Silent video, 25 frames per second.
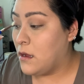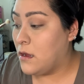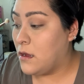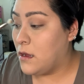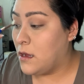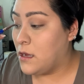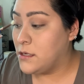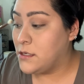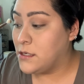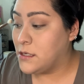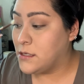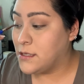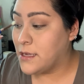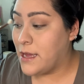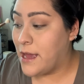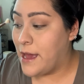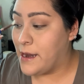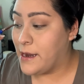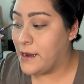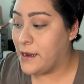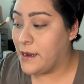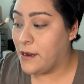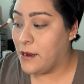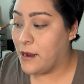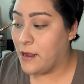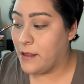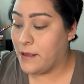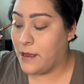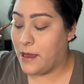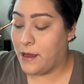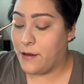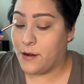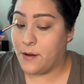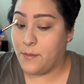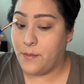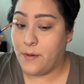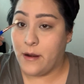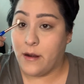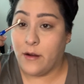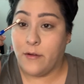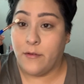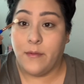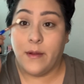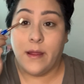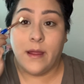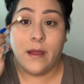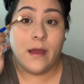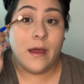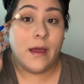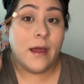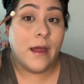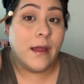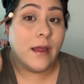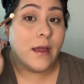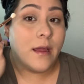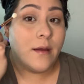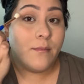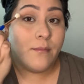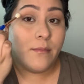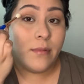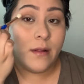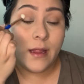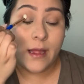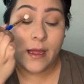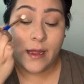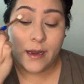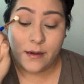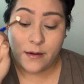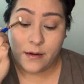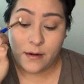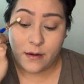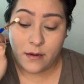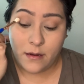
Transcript: And just add it here on the outer part of my eye and blend.